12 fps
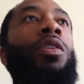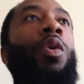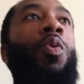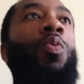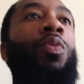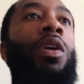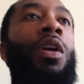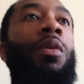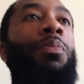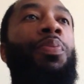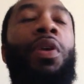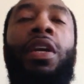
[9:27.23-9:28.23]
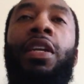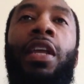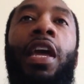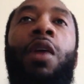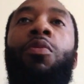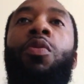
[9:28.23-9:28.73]
Don't break it
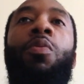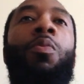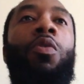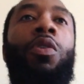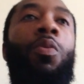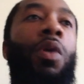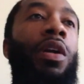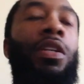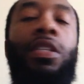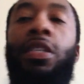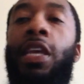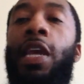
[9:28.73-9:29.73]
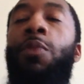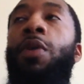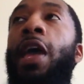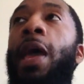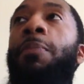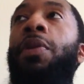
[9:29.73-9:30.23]
down no more. Don't understand
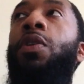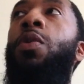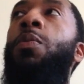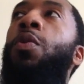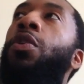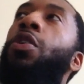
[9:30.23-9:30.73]
what happened no more.